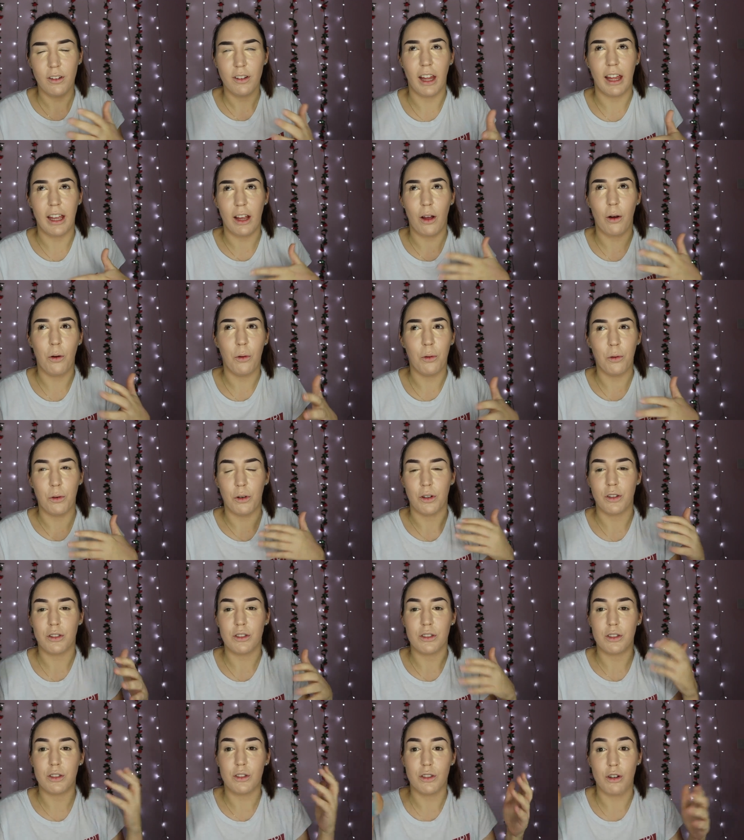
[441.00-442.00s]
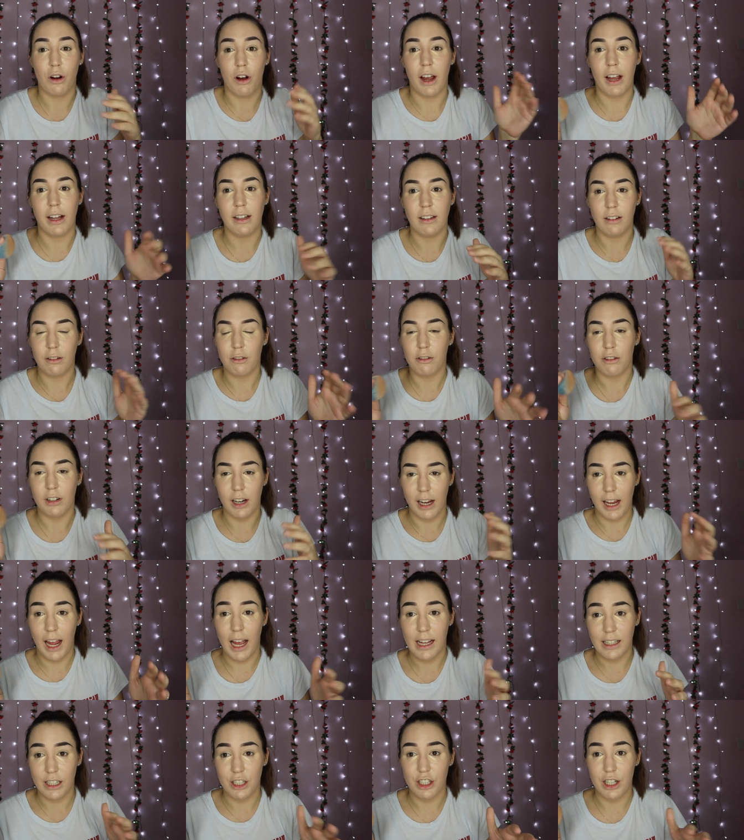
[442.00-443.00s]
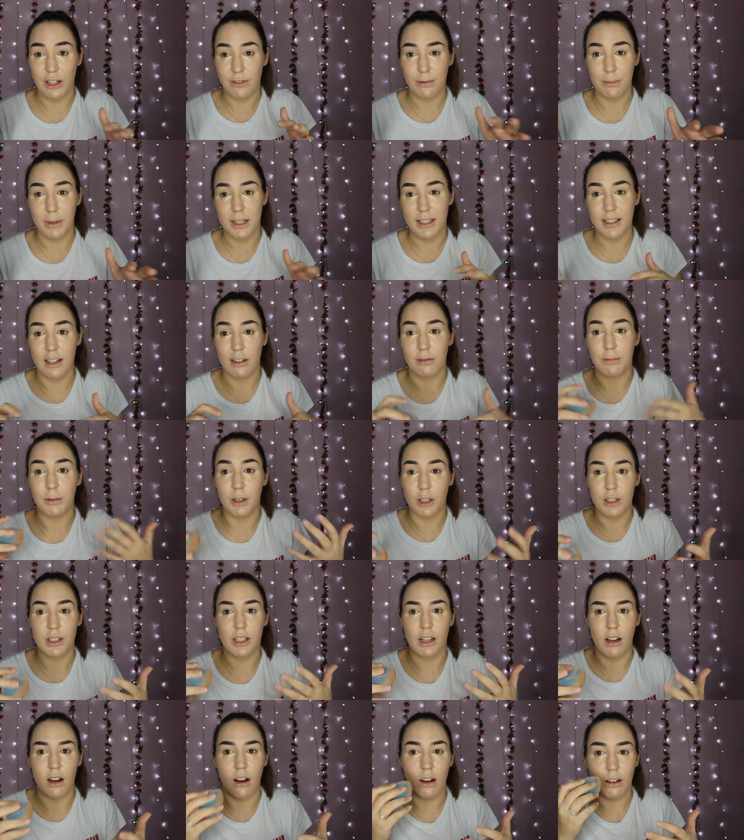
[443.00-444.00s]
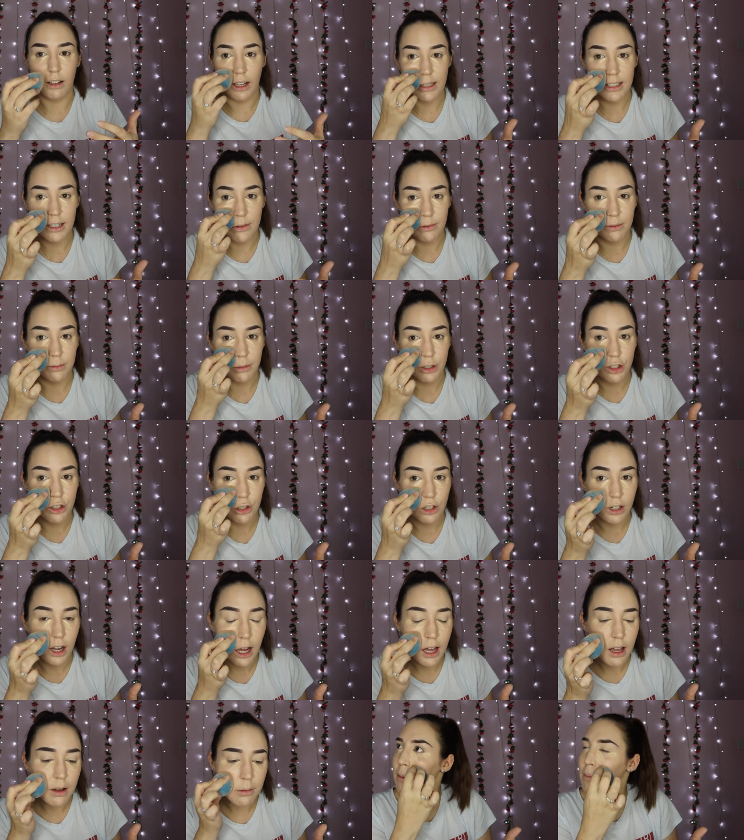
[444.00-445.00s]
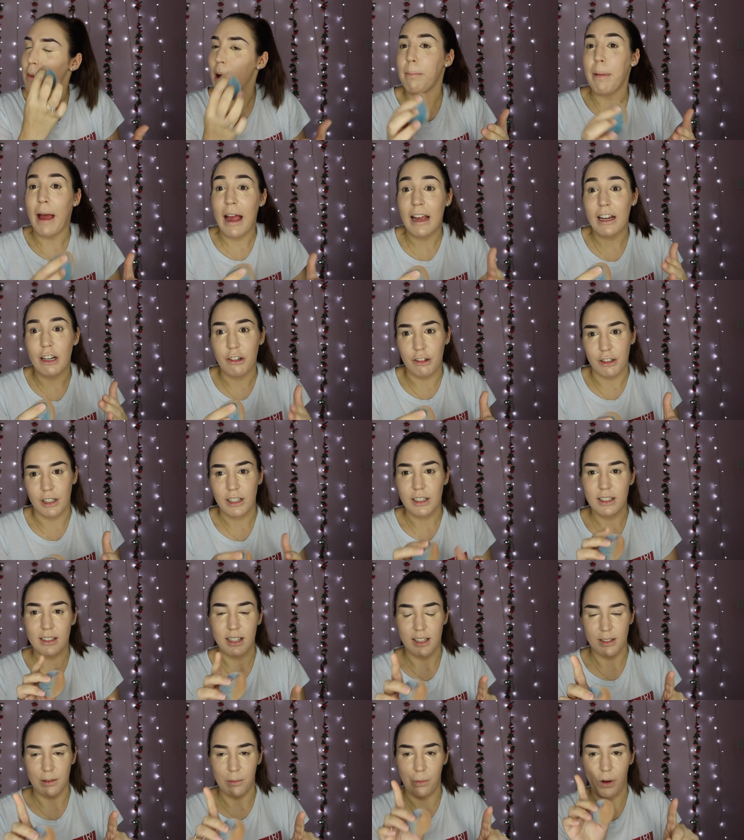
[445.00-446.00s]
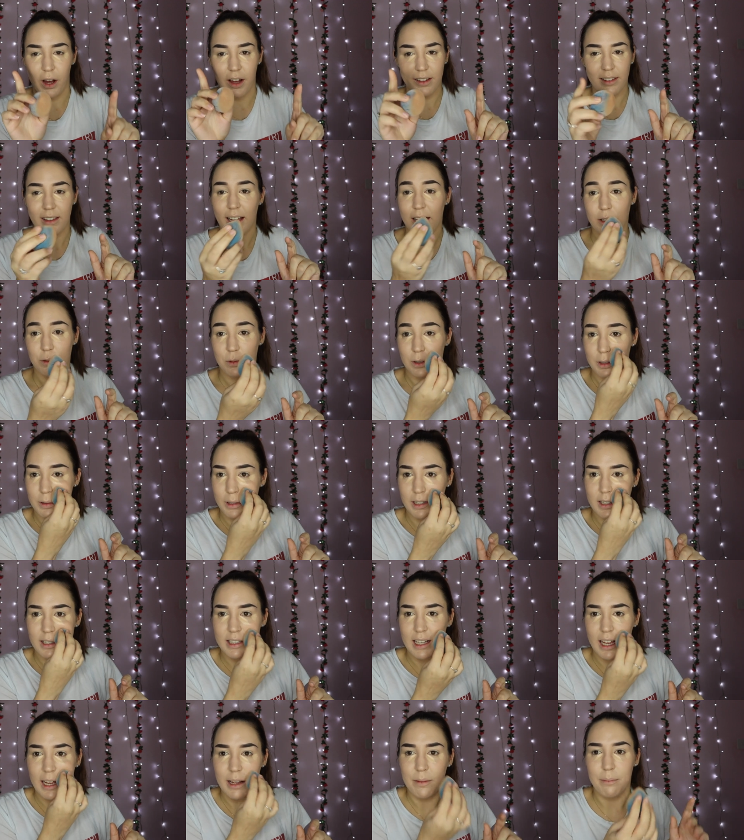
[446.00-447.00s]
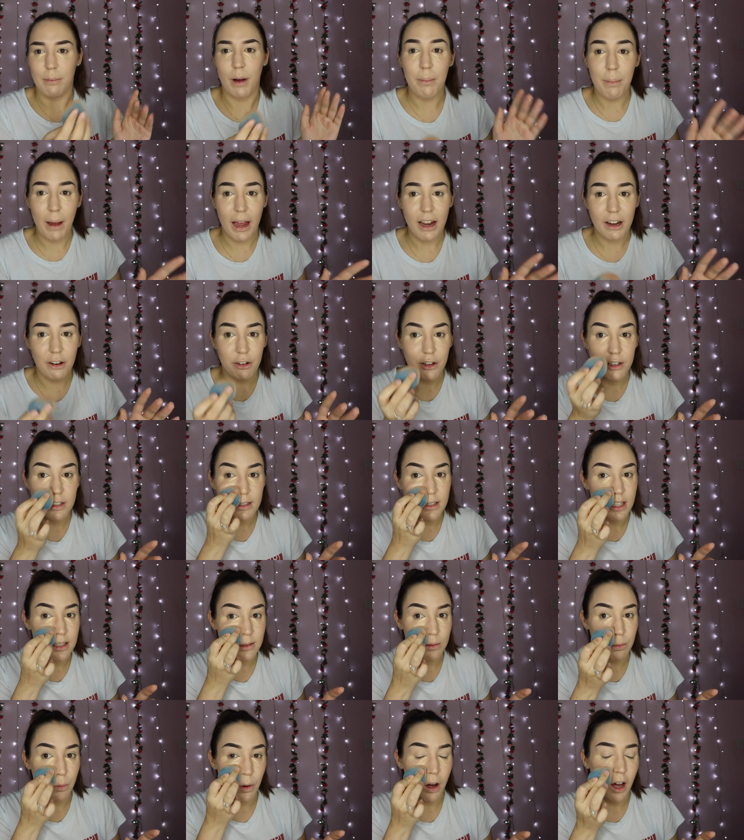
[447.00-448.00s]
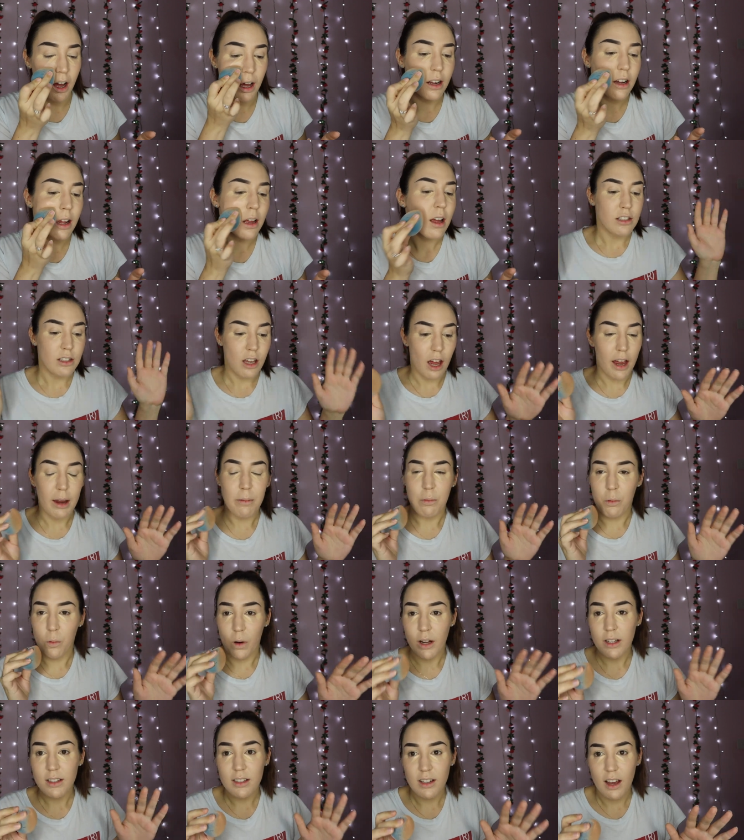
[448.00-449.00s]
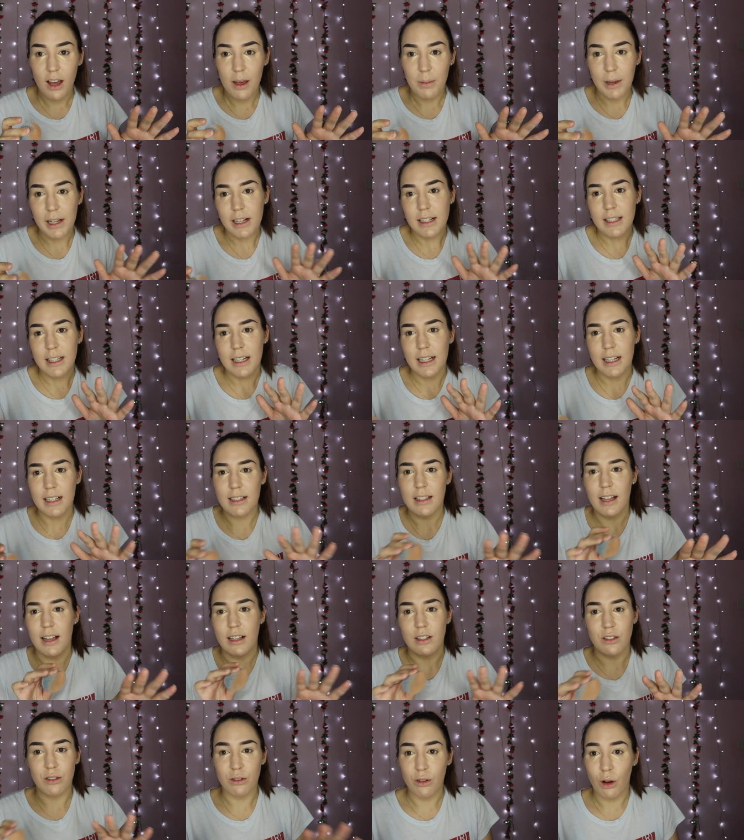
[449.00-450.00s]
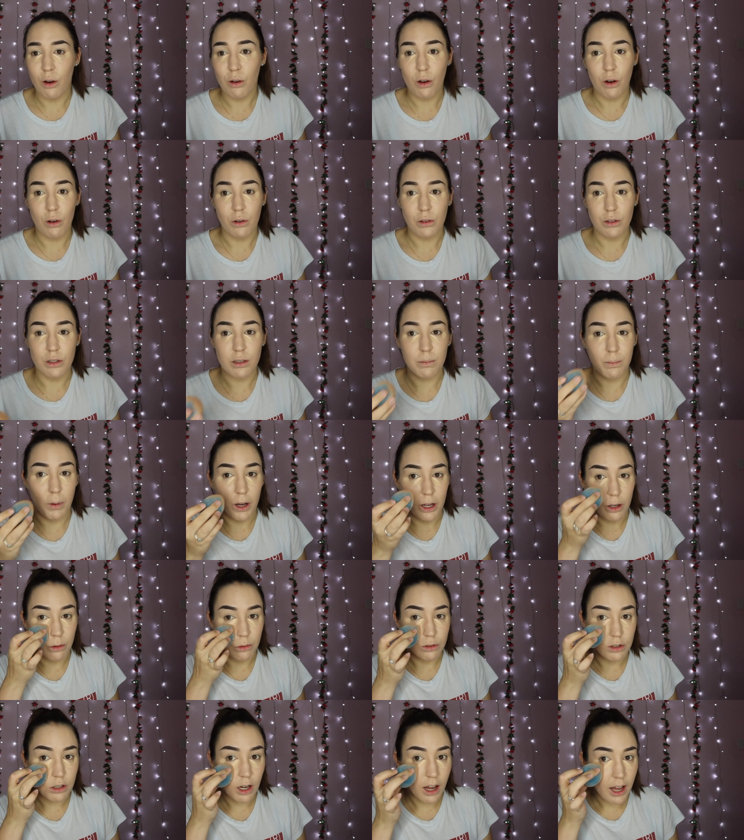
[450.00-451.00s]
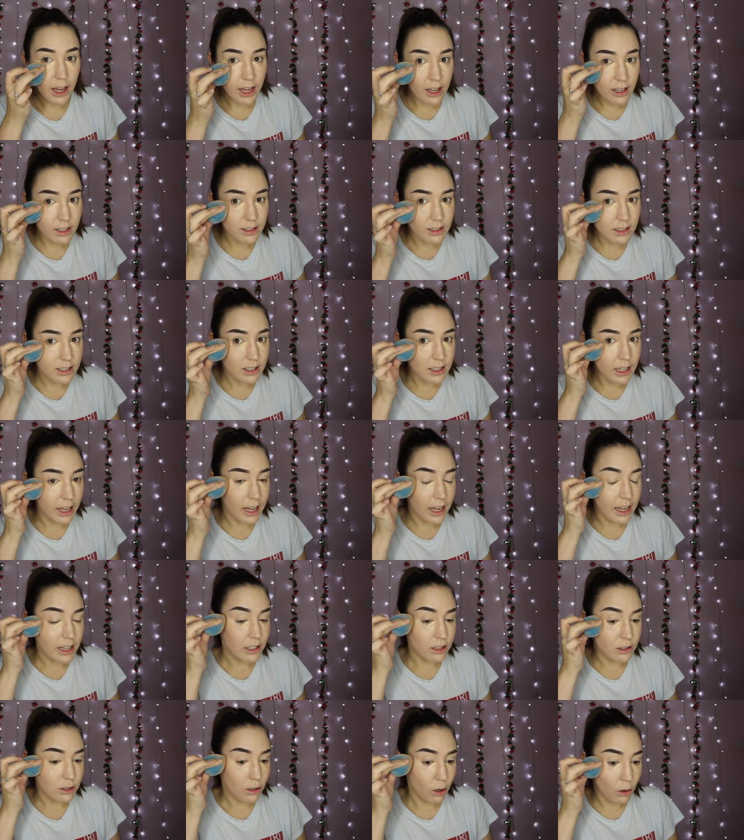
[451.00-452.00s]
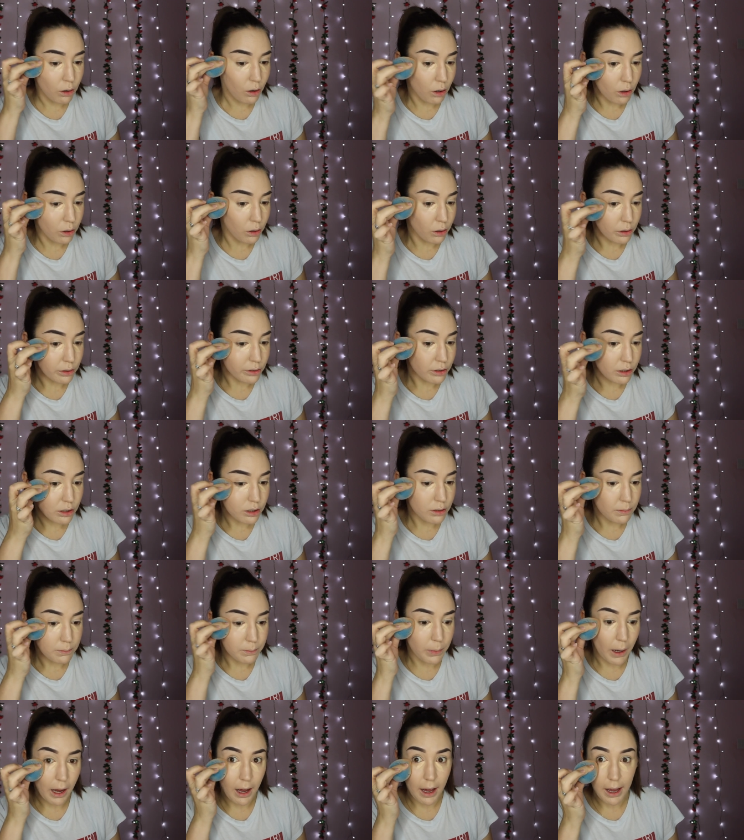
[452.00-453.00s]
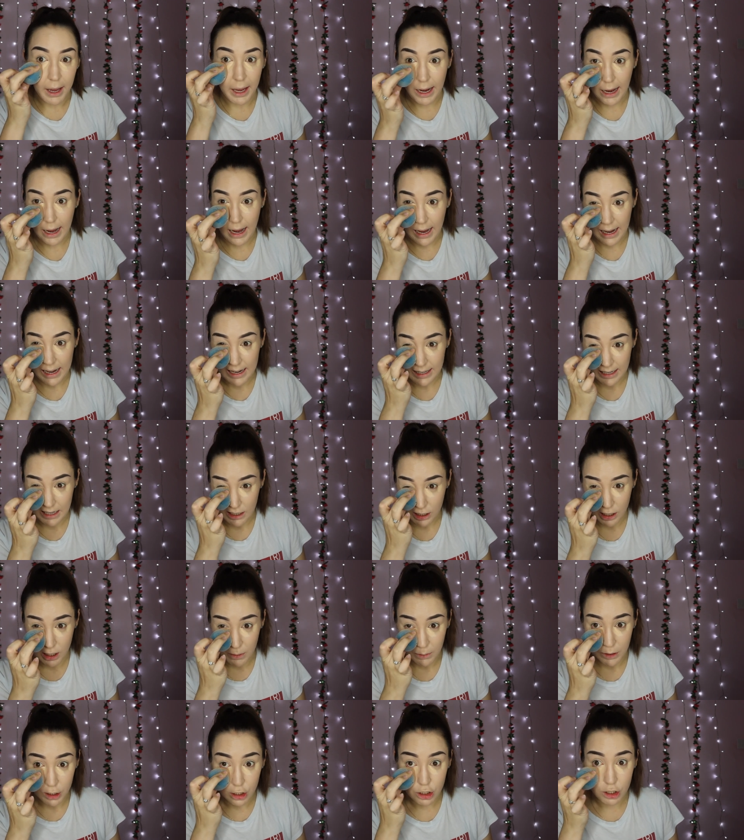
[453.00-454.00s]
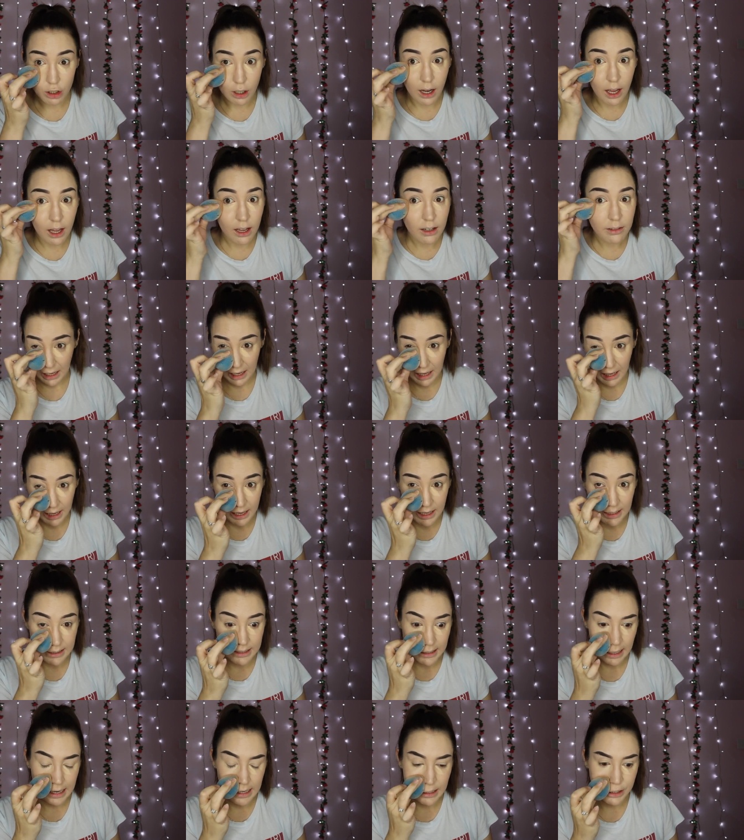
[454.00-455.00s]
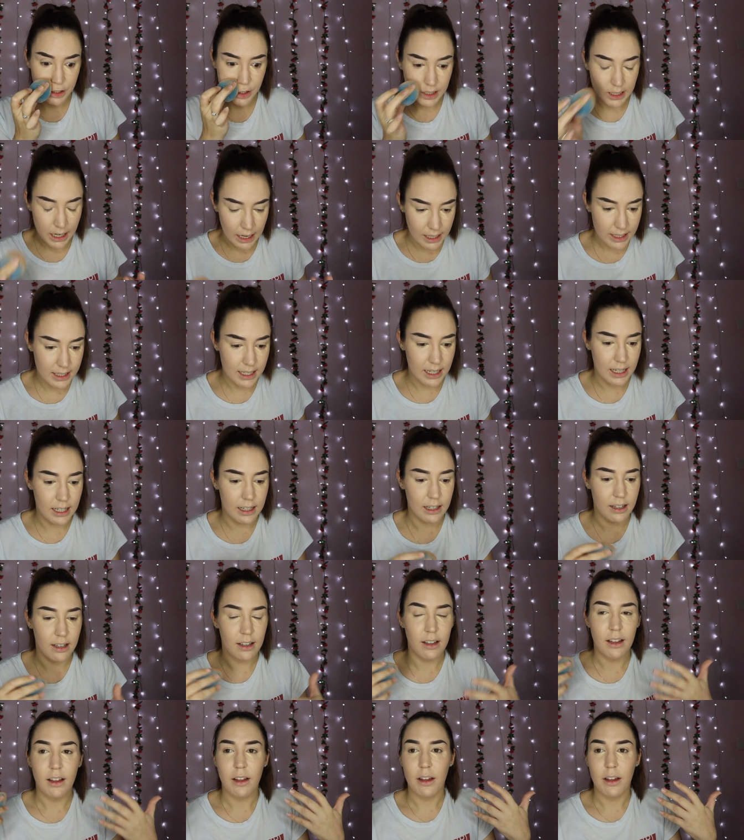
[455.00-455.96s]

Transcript: like organs to try and create energy for myself because it can't get it from the sugar. My pancreas doesn't work. That's what I was going to say. My pancreas doesn't work. Type 1 diabetes is not caused by your diet. It is not caused by eating too much sugar. It is a genetic